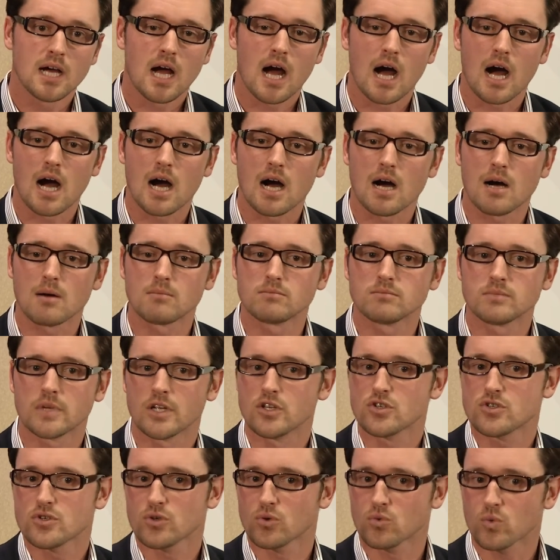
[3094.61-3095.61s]
Um,
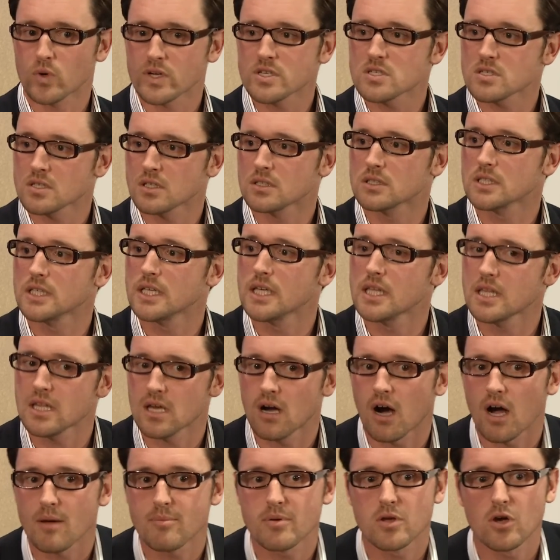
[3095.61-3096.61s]
until recently, the
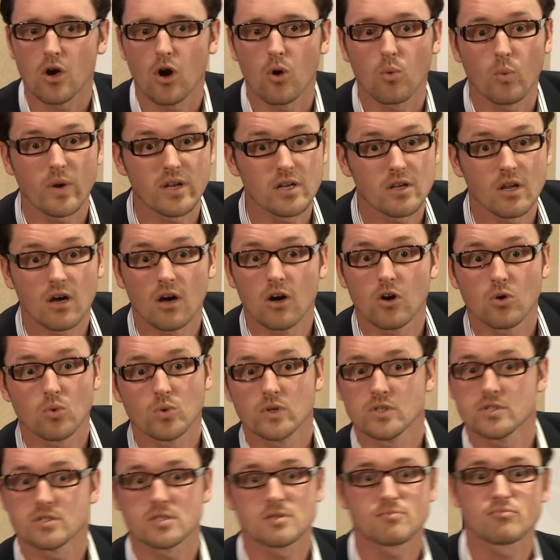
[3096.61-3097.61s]
IPO window
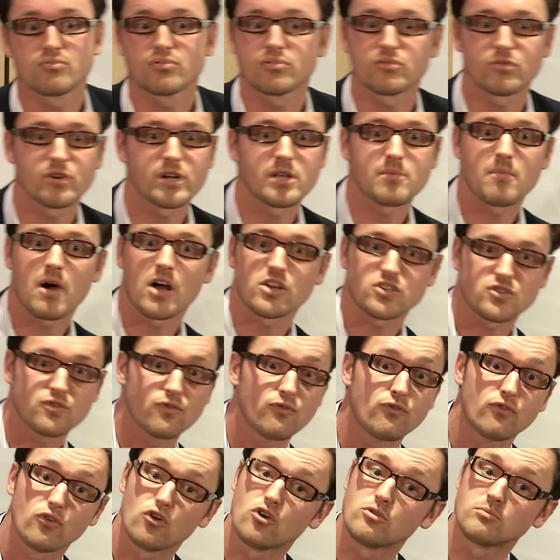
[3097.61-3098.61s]
was pretty much
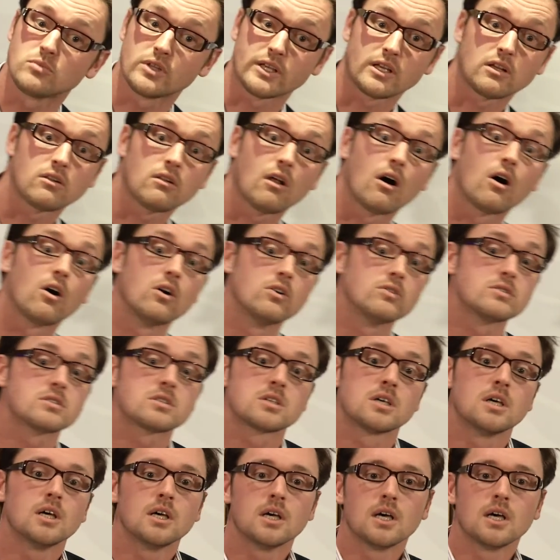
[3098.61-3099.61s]
firmly closed.